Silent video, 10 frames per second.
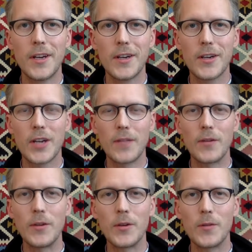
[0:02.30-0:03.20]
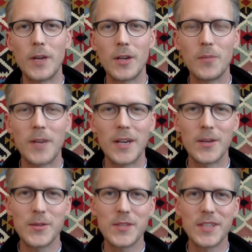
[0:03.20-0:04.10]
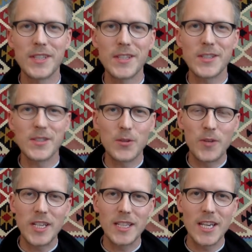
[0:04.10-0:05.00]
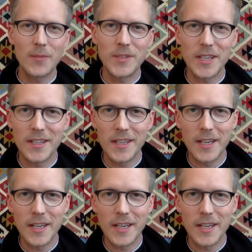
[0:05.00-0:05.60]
Good afternoon, Guadalupanos, and this is the weekly update